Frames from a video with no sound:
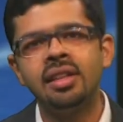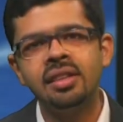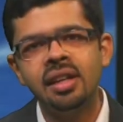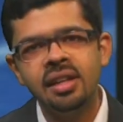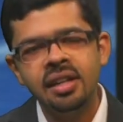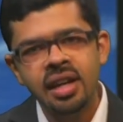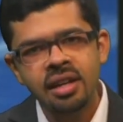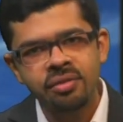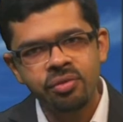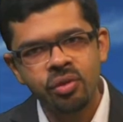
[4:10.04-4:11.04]
then the
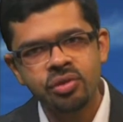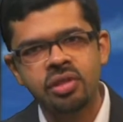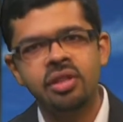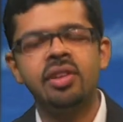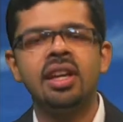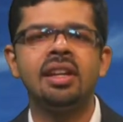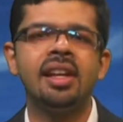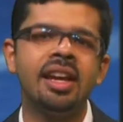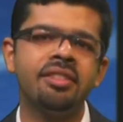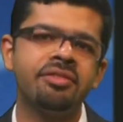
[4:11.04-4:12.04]
net force on the vehicle
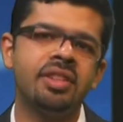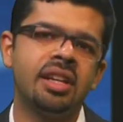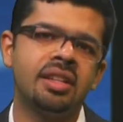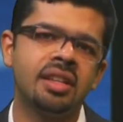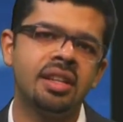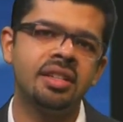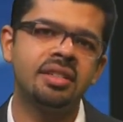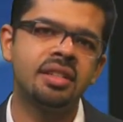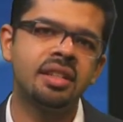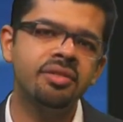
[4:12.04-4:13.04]
F net
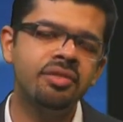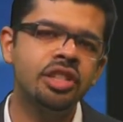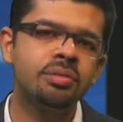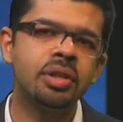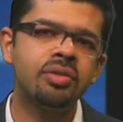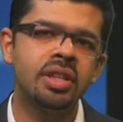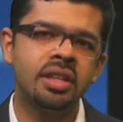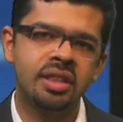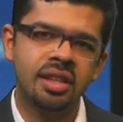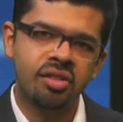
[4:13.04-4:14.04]
is the difference between
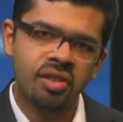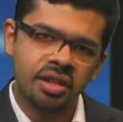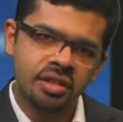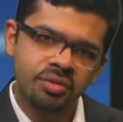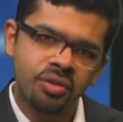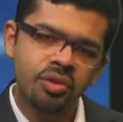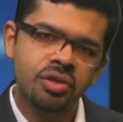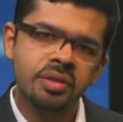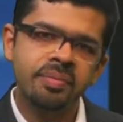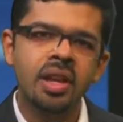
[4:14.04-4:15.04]
the traction
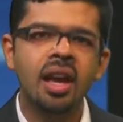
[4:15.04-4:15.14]
force